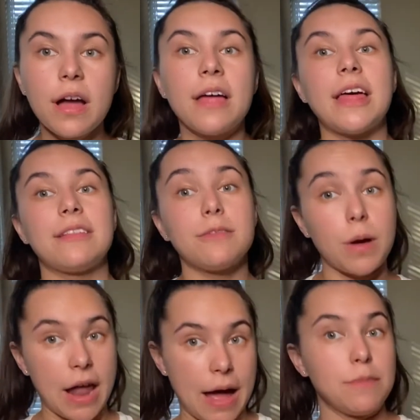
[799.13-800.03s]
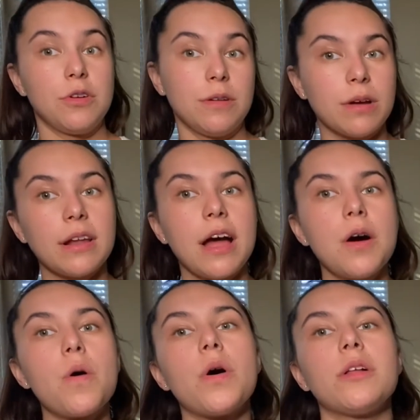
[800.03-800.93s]
that's what I'm doing right now,
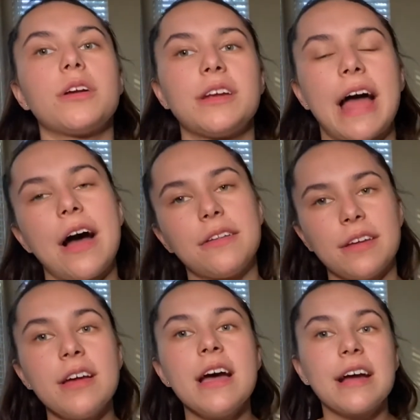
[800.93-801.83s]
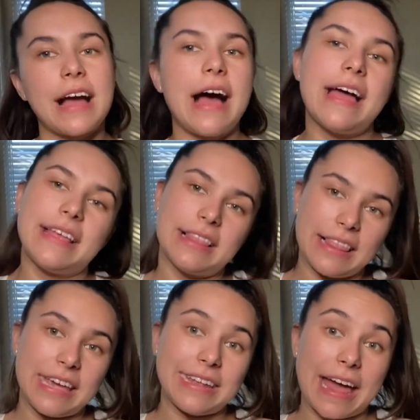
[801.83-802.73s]
or learning how to cut and
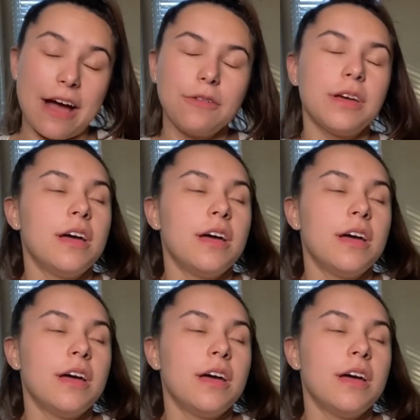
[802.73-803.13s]
lean out.